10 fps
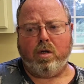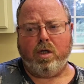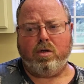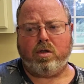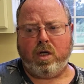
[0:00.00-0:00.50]

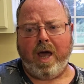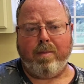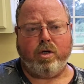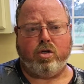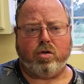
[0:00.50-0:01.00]
these
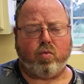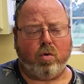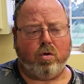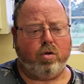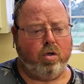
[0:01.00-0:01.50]
cabbages
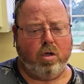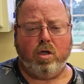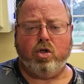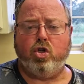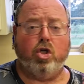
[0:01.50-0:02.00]
were
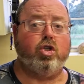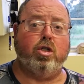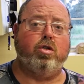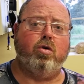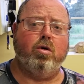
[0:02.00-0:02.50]
just
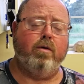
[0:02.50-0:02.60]
as good.